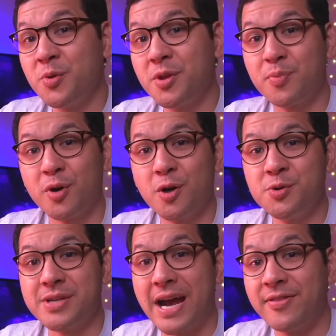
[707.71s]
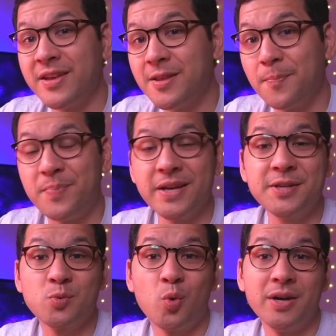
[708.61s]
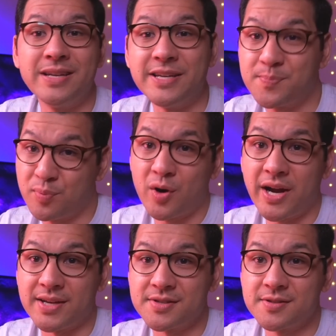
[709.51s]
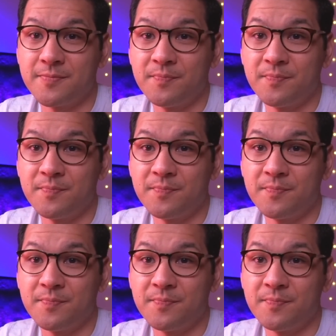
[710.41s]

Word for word: with the pros, I think the biggest one is price.